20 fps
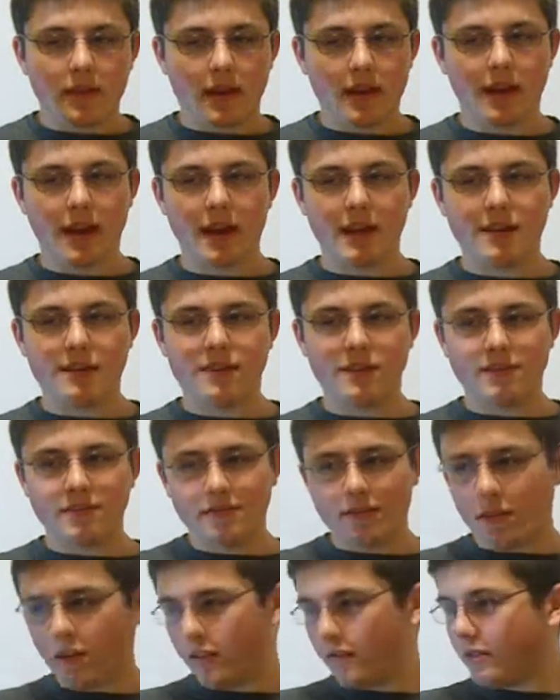Hey guys,
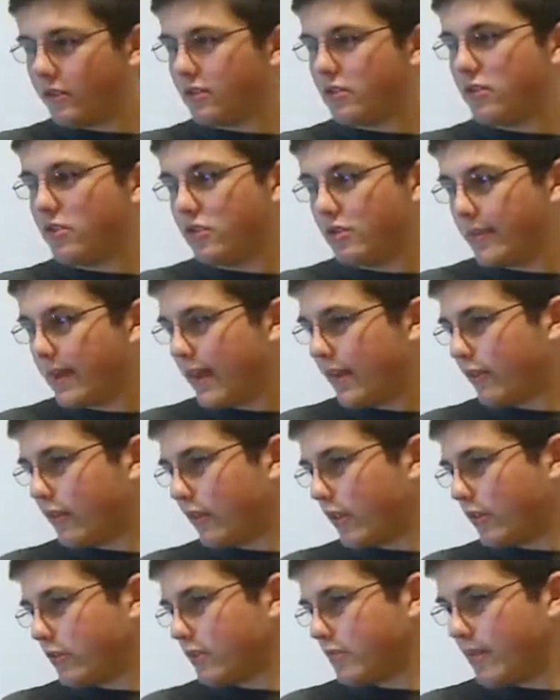all of YouTube and
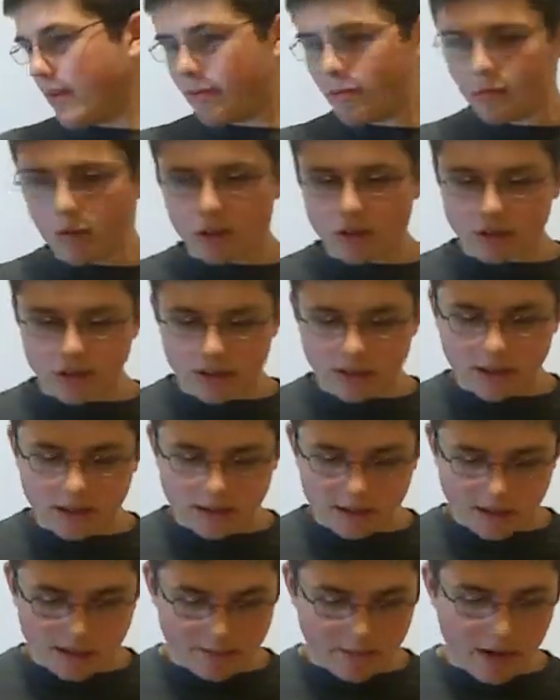everyone else who may be watching,
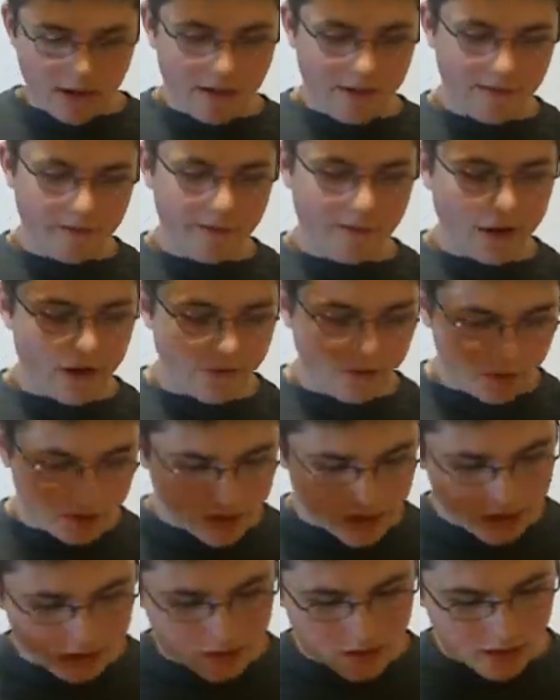this is my very
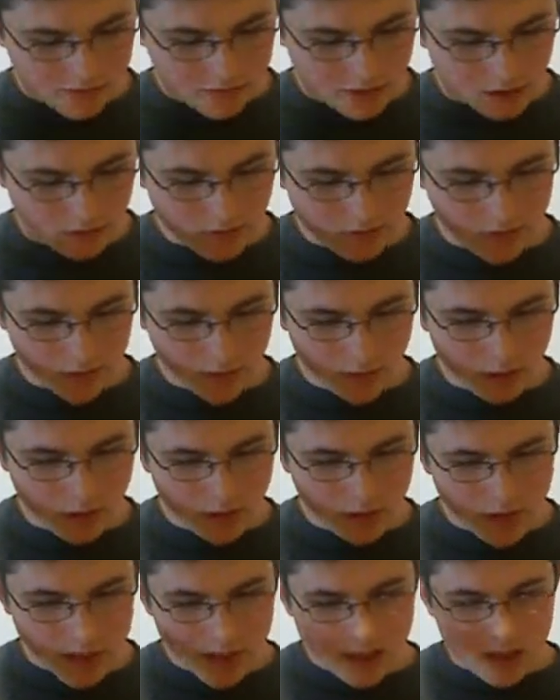first airsoft gun
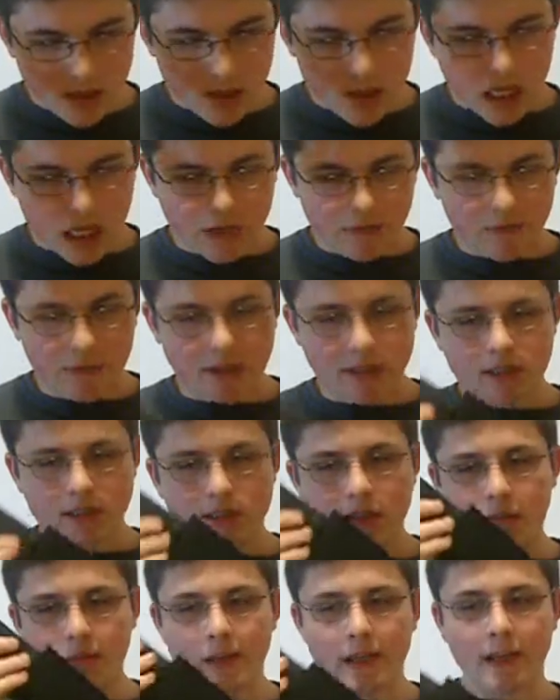review of the
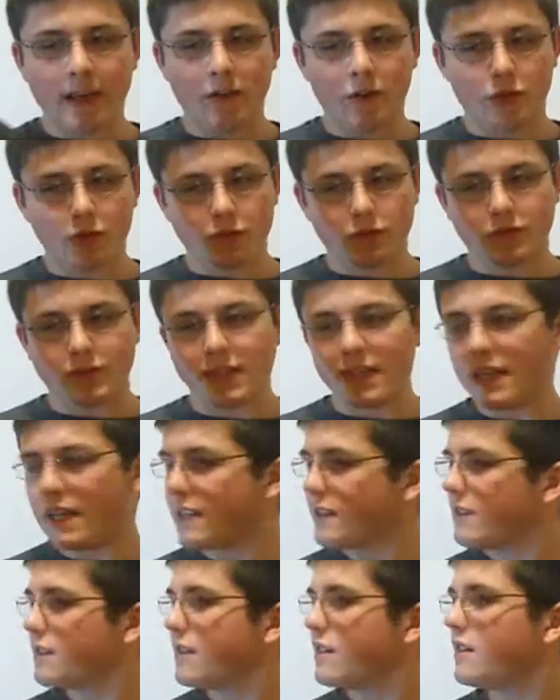Double Eagle or
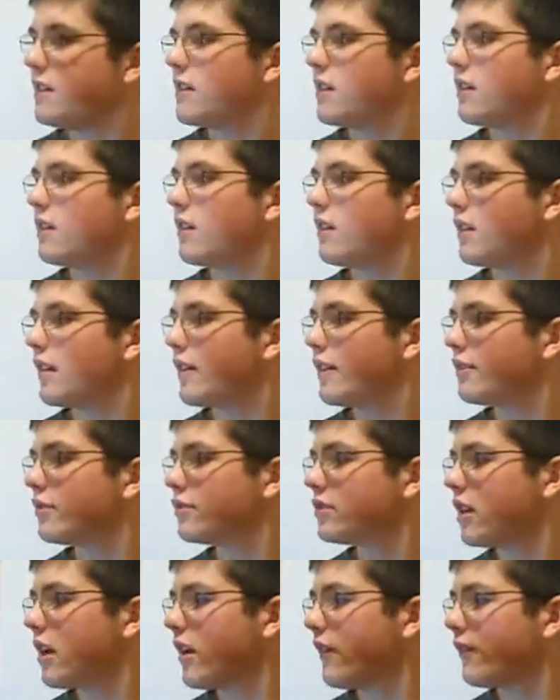TSD
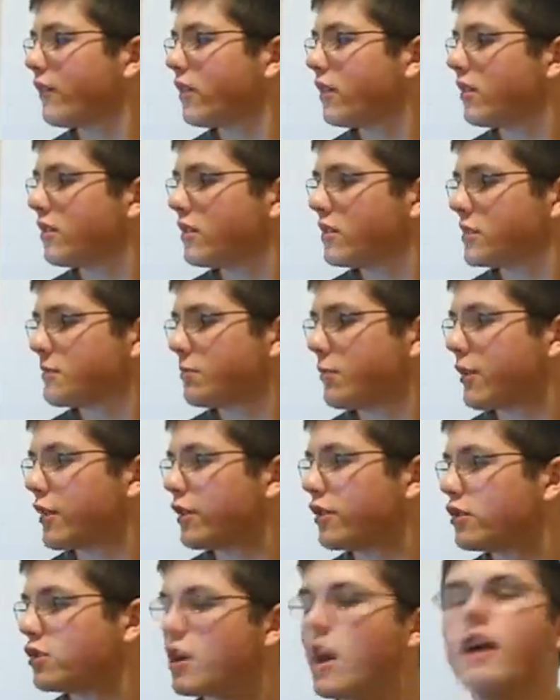airsoft
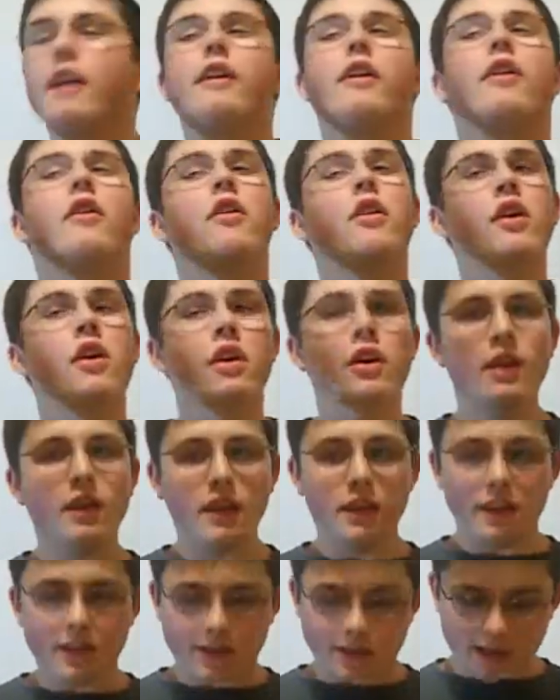spring shotgun.
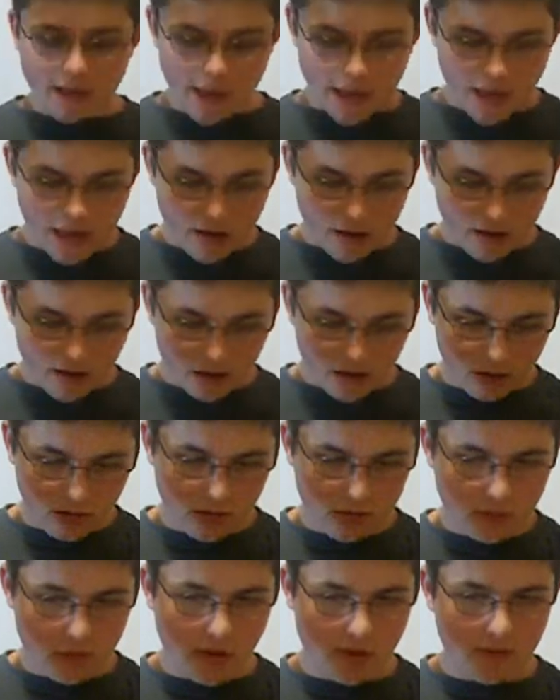This is a
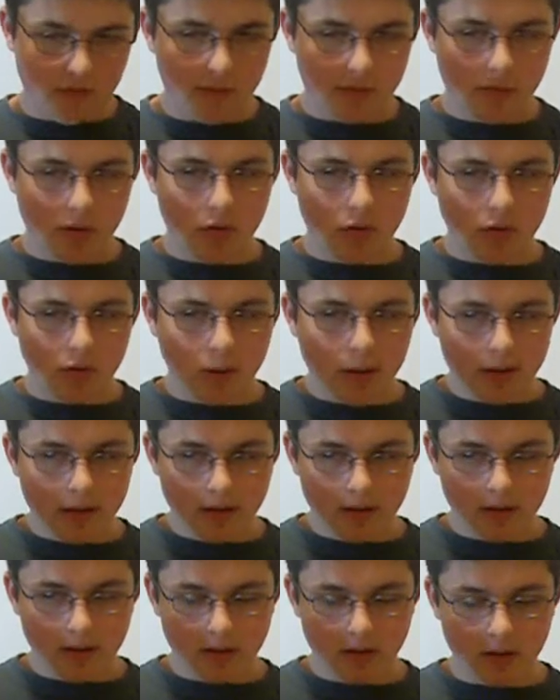clone of the Marui,
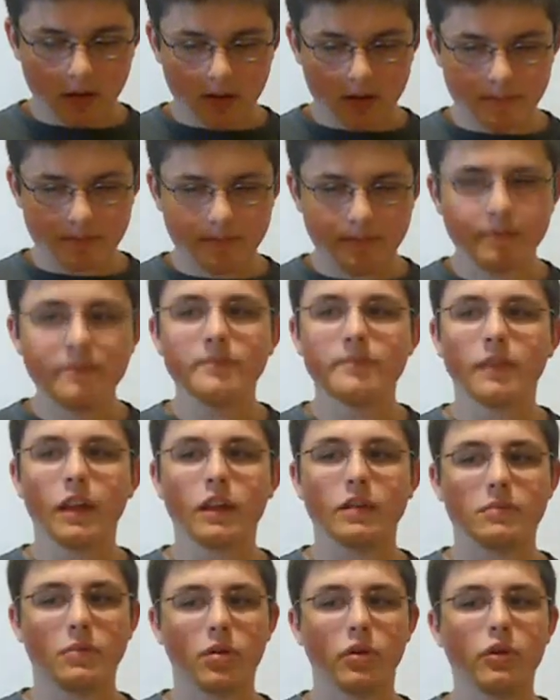or
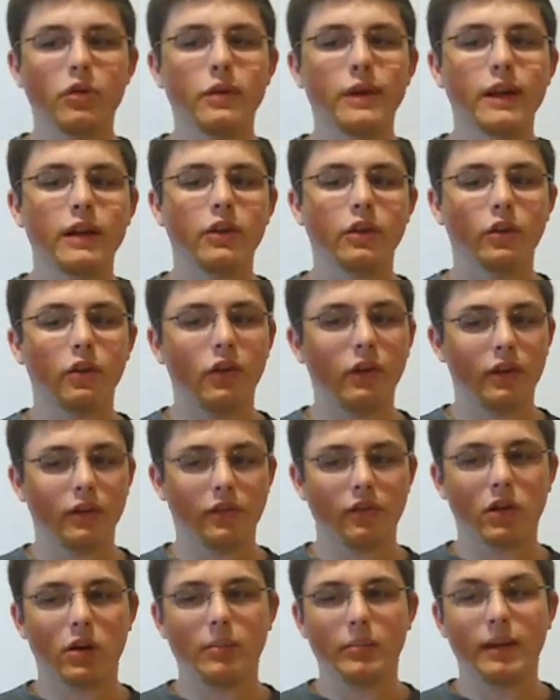either Marui or
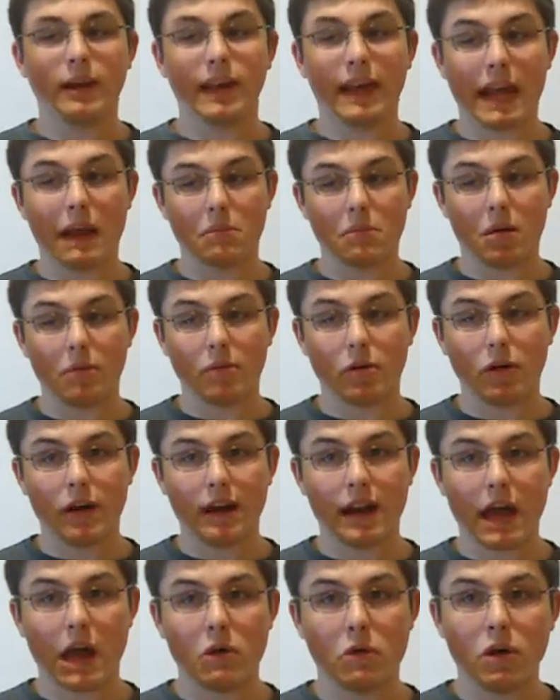another company I can't remember
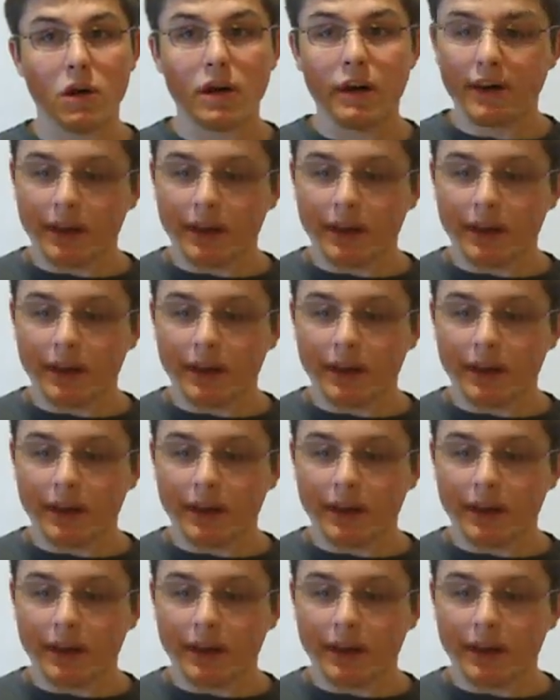right now.